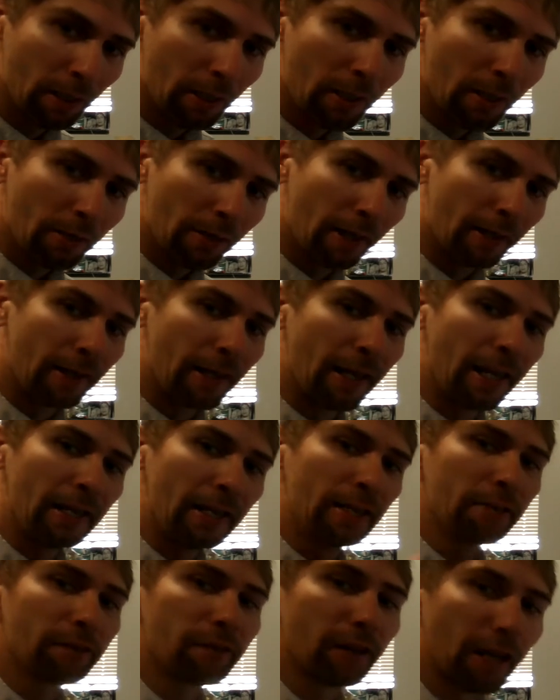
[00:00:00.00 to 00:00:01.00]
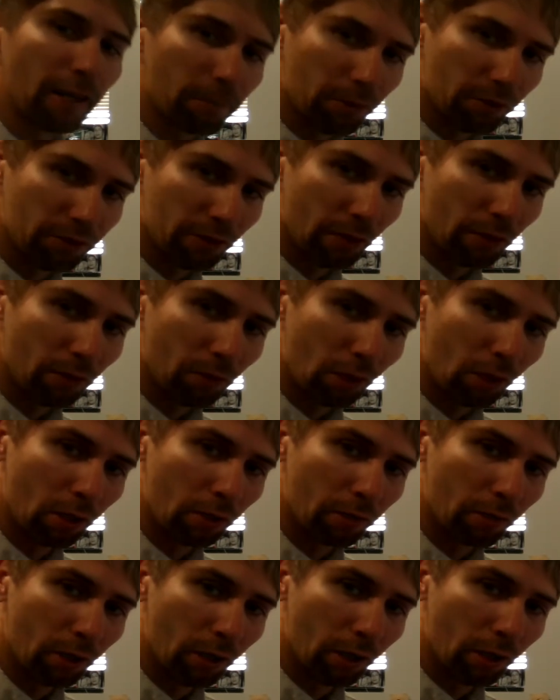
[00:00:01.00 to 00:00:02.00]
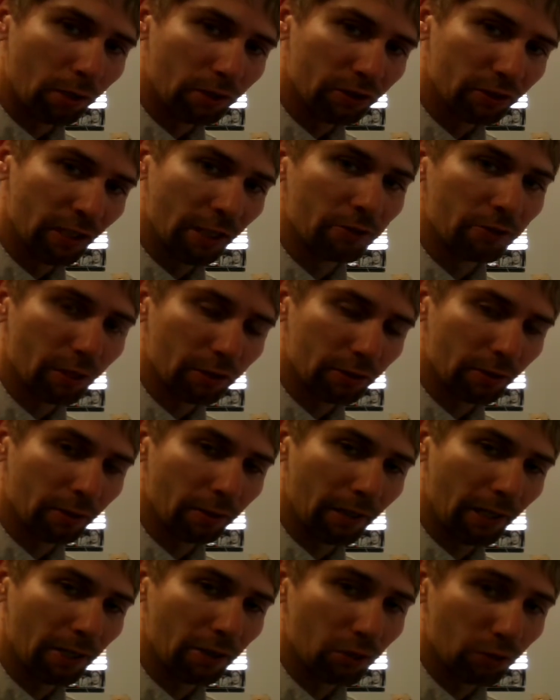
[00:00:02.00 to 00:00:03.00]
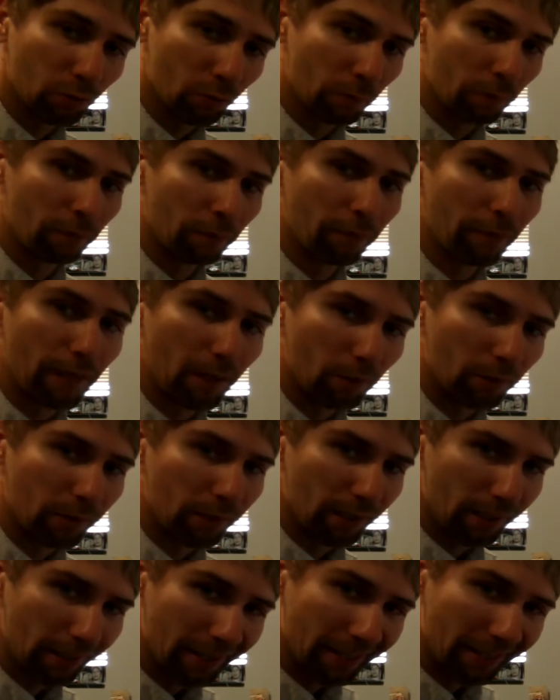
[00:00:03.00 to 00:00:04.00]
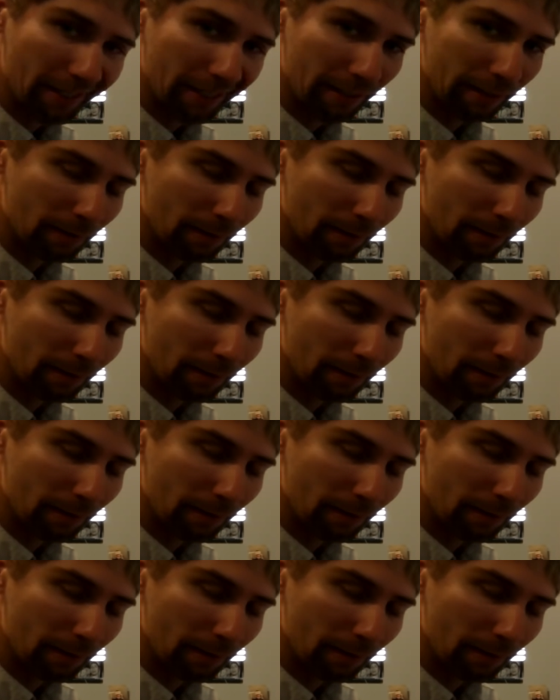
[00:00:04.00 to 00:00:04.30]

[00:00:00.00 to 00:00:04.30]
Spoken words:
that 85% of all of our sage-grouse locations were found in.